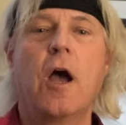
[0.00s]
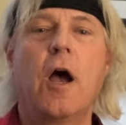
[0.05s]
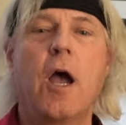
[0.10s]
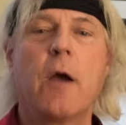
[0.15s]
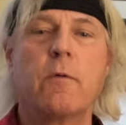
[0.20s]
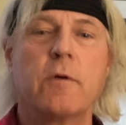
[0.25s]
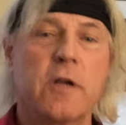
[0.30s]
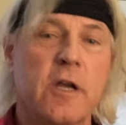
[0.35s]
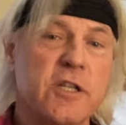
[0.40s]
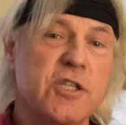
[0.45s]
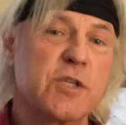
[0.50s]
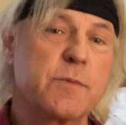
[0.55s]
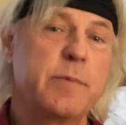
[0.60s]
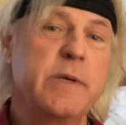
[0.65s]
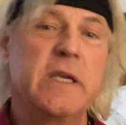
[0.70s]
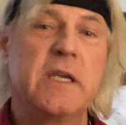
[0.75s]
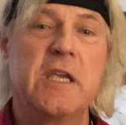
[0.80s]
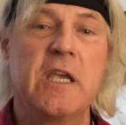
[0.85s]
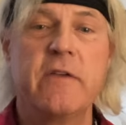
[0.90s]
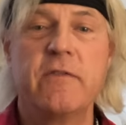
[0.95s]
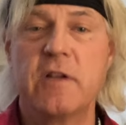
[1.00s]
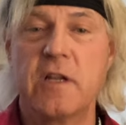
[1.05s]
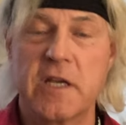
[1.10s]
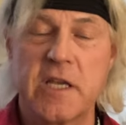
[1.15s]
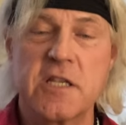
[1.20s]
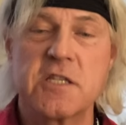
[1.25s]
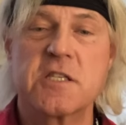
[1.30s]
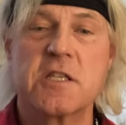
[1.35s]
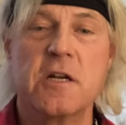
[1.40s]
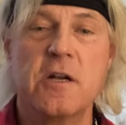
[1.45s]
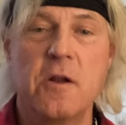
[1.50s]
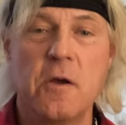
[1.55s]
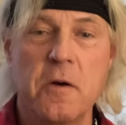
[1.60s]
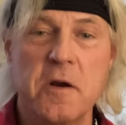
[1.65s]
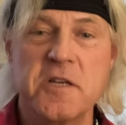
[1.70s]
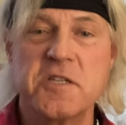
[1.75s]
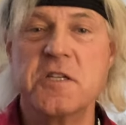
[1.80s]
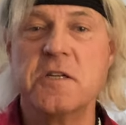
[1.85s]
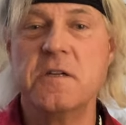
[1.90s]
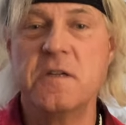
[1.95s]
I will not speak evil against the
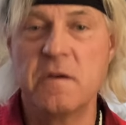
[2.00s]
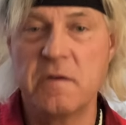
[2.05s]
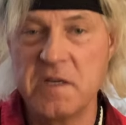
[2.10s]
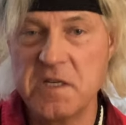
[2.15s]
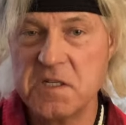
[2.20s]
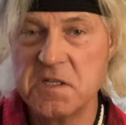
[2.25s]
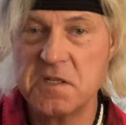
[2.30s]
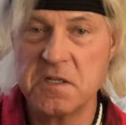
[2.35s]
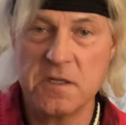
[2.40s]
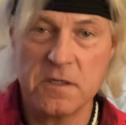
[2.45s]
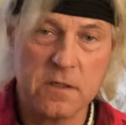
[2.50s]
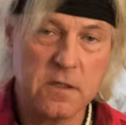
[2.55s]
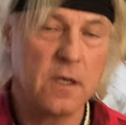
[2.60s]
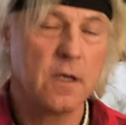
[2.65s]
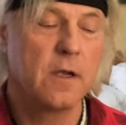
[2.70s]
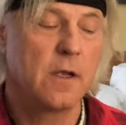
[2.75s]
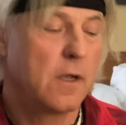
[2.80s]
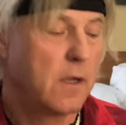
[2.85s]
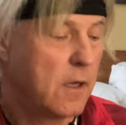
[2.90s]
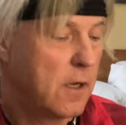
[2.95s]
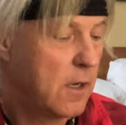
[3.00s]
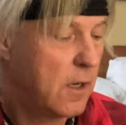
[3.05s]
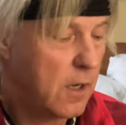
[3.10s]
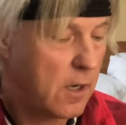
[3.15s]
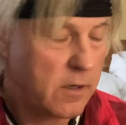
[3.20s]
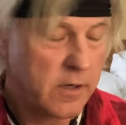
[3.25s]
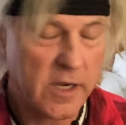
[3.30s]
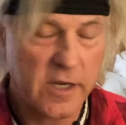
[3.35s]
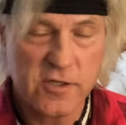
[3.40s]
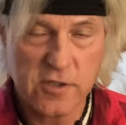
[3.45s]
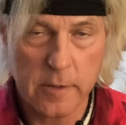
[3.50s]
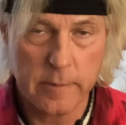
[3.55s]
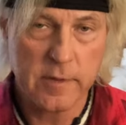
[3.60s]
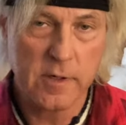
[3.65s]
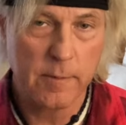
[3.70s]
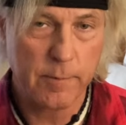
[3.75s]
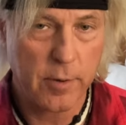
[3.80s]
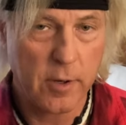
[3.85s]
Lord's anointed. Okay, so I'm an